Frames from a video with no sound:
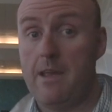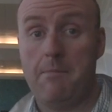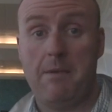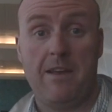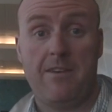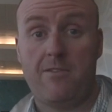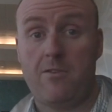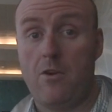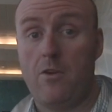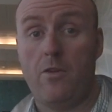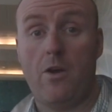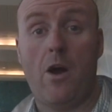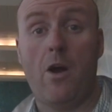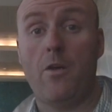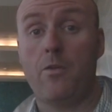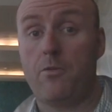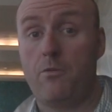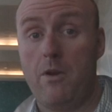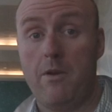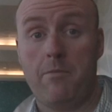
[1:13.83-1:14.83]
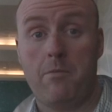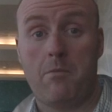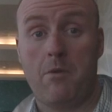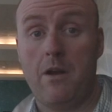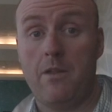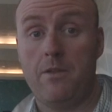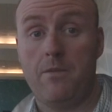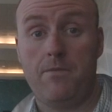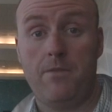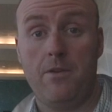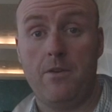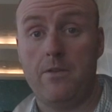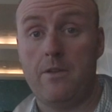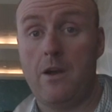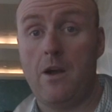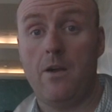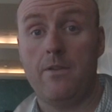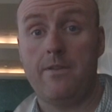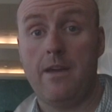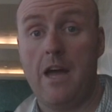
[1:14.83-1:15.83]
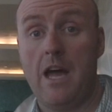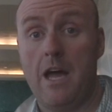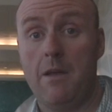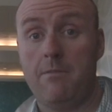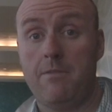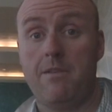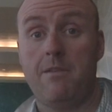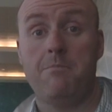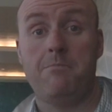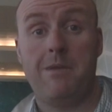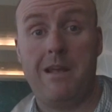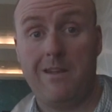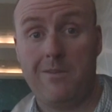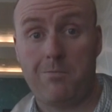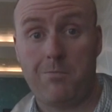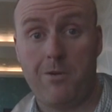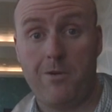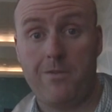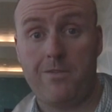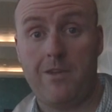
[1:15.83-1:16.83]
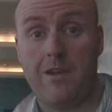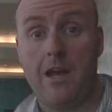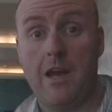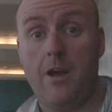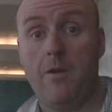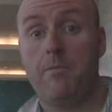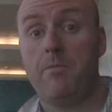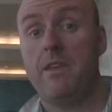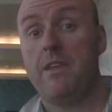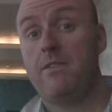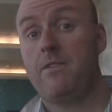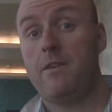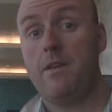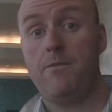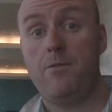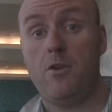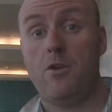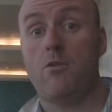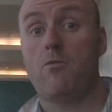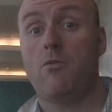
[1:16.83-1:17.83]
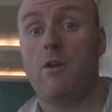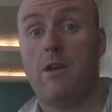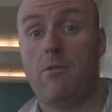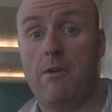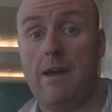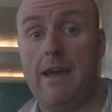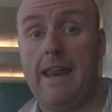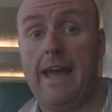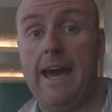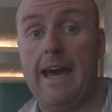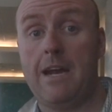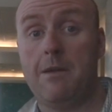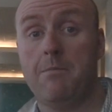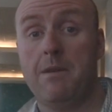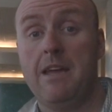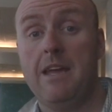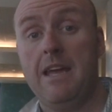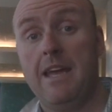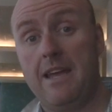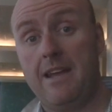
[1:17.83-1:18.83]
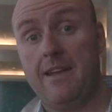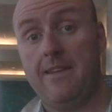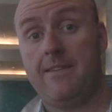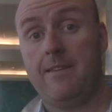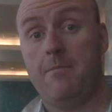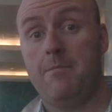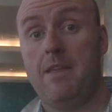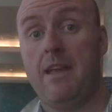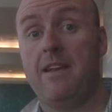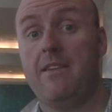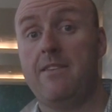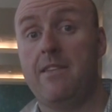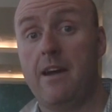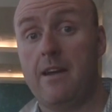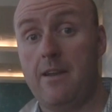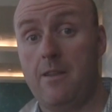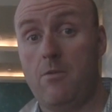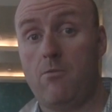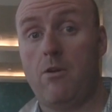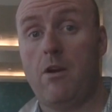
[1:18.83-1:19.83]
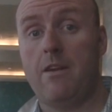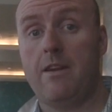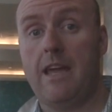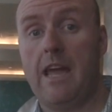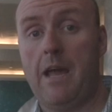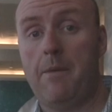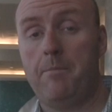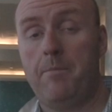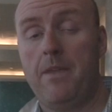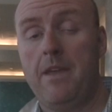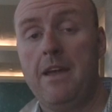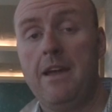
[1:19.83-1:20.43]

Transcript: I make sure that all three of them are on the field at all times, base personnel, and see if you can run right at them and get some things done in the run game.